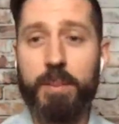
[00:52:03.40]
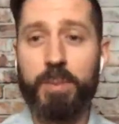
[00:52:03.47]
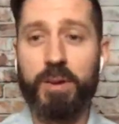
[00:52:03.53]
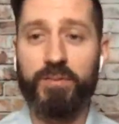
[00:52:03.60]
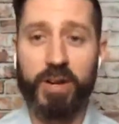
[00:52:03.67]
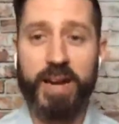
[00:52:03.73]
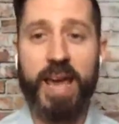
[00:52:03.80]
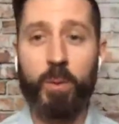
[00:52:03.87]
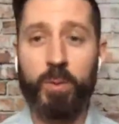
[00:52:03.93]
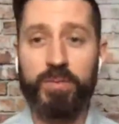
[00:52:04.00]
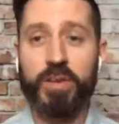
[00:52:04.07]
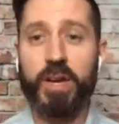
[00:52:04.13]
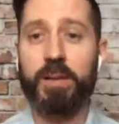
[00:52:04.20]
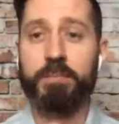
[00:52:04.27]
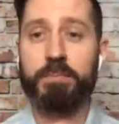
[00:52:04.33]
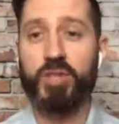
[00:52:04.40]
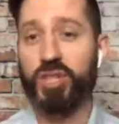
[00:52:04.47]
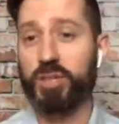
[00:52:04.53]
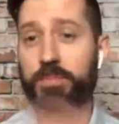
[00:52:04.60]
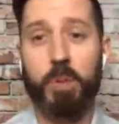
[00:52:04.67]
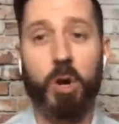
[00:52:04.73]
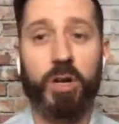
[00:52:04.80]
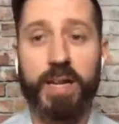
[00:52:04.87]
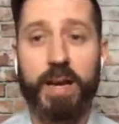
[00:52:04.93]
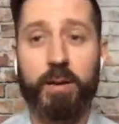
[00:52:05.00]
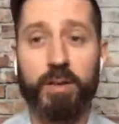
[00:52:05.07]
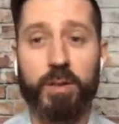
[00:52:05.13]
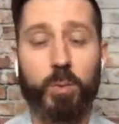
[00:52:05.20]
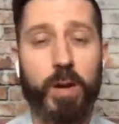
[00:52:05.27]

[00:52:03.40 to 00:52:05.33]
but for now we've got them just marked down on the